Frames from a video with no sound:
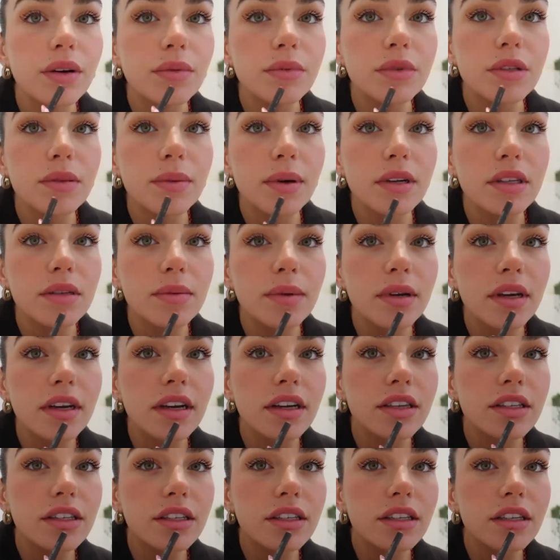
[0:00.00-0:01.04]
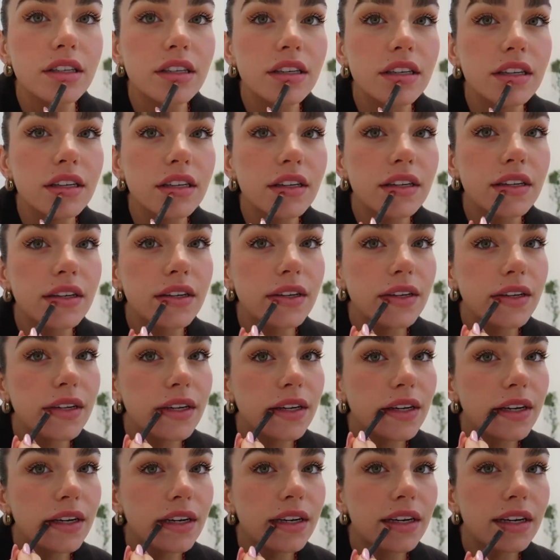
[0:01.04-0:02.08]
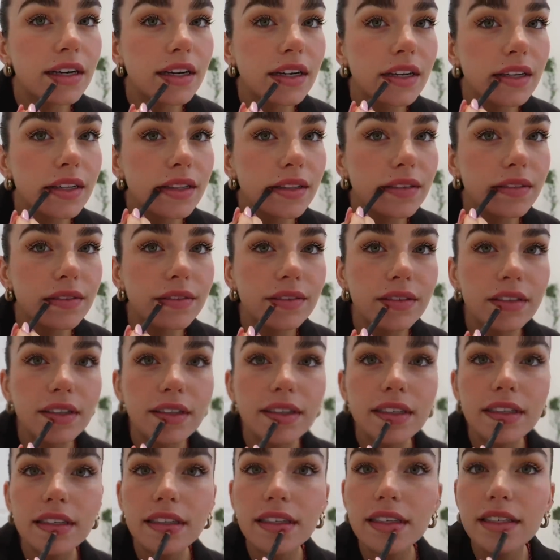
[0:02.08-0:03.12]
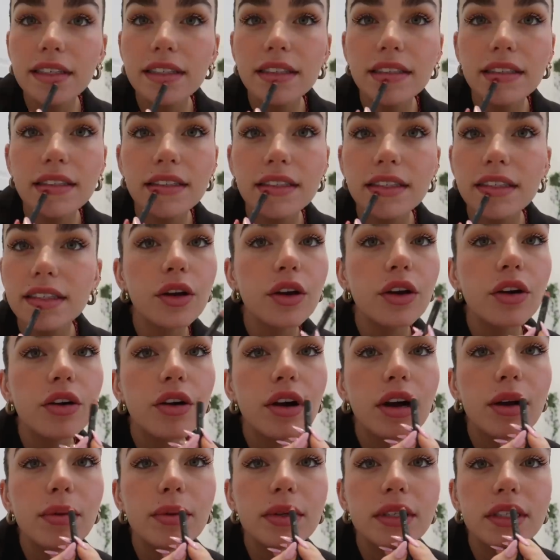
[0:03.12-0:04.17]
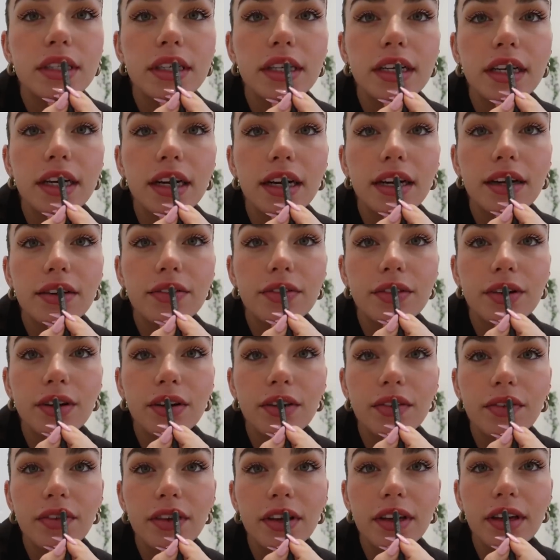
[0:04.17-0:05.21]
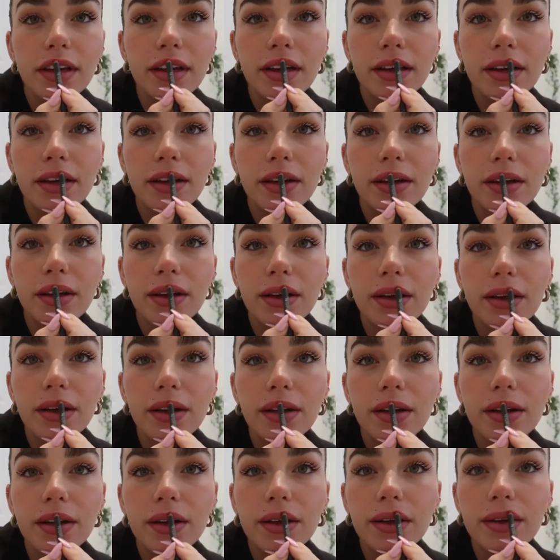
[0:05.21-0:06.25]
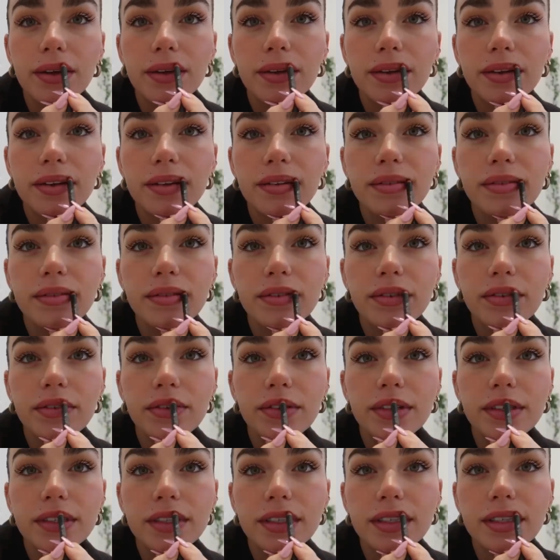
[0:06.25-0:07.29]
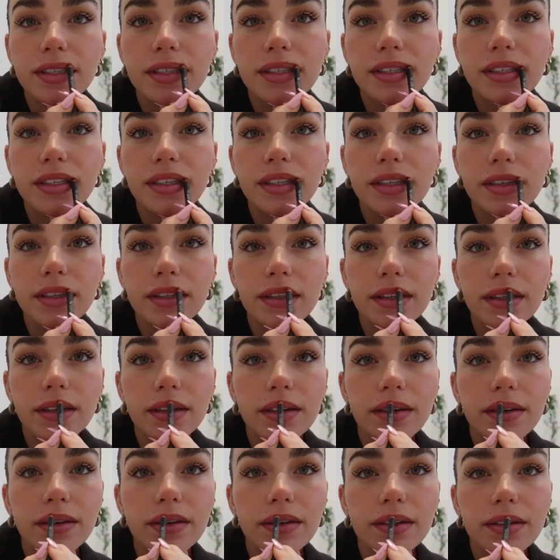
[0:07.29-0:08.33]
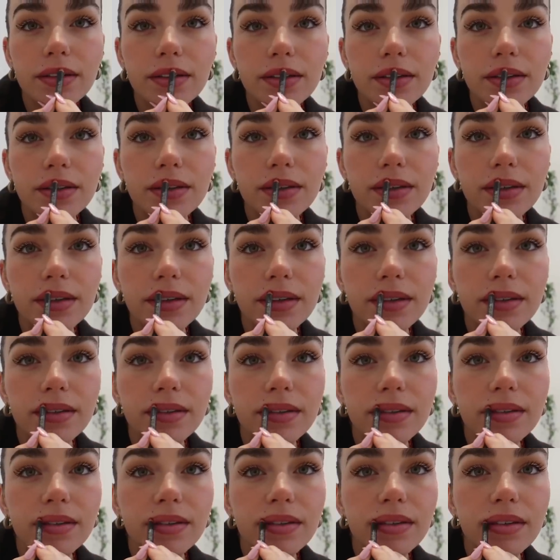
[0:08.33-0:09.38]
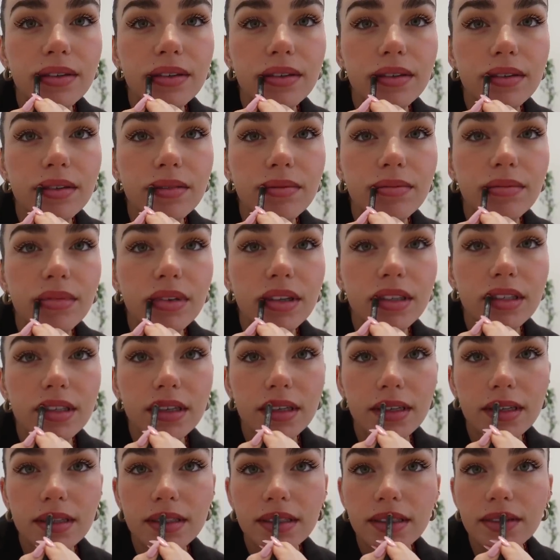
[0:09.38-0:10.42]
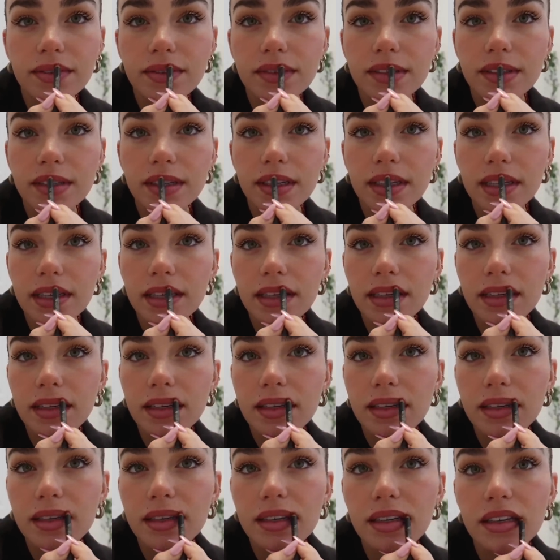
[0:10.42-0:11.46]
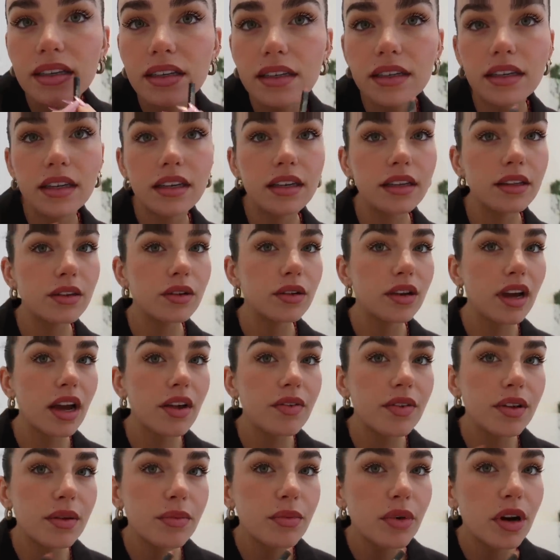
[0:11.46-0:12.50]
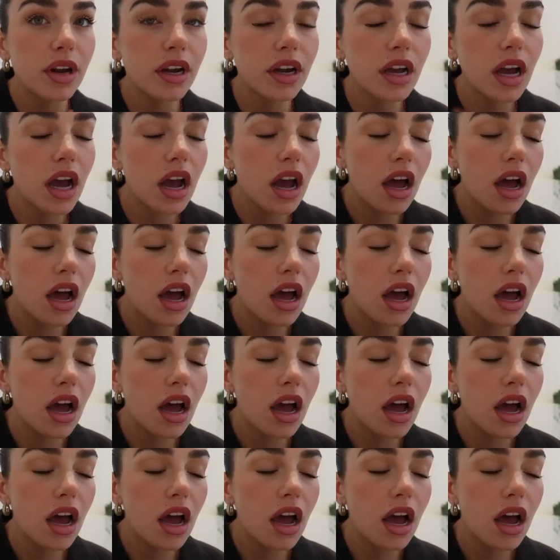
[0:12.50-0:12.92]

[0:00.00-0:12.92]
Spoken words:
I'm just about to meet Ashton. Out the front, I'm gonna grab a decaf coffee. I'm resisting the urge to drink matcha, as I've said. Need a little caffeine break.